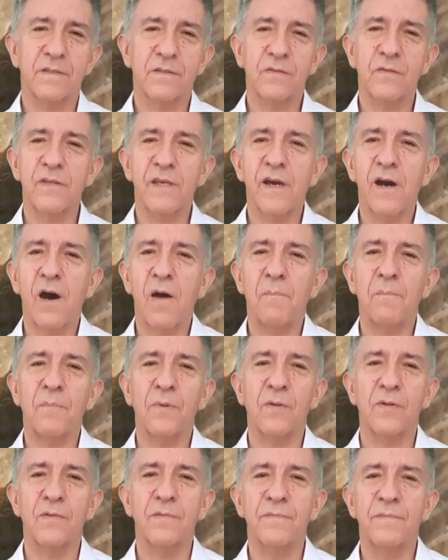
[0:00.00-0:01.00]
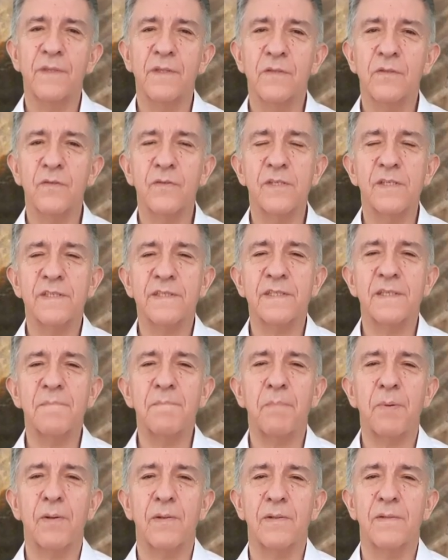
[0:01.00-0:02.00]
to the humble, to the
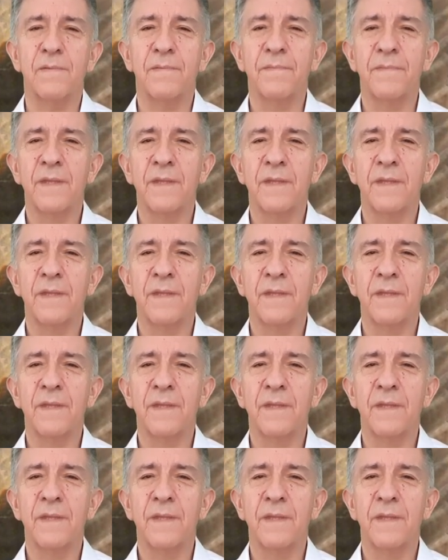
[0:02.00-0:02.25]
simple,